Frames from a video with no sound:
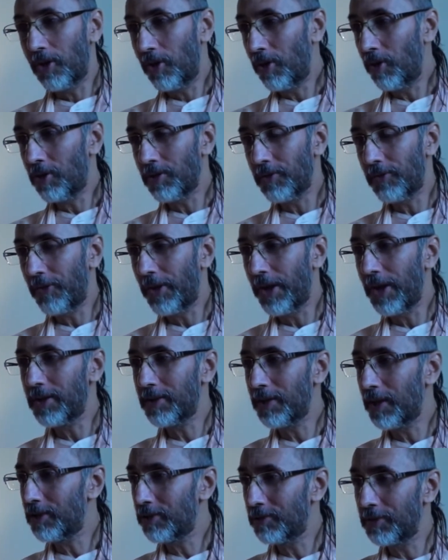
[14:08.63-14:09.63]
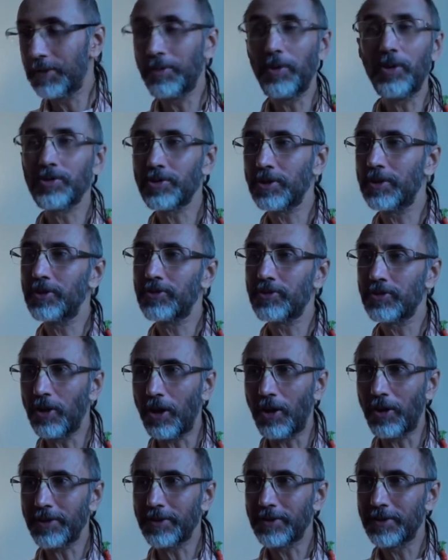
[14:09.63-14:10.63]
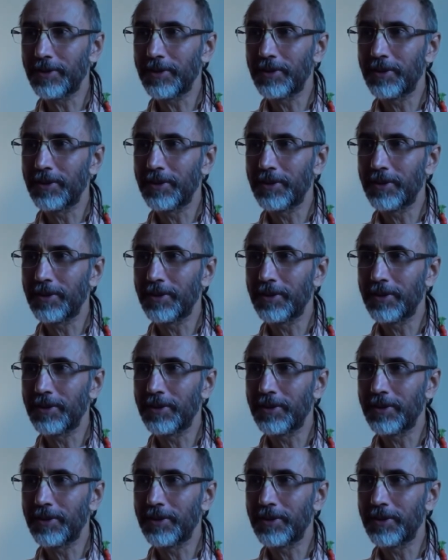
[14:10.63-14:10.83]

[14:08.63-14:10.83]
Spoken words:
all faith and devotion is gone.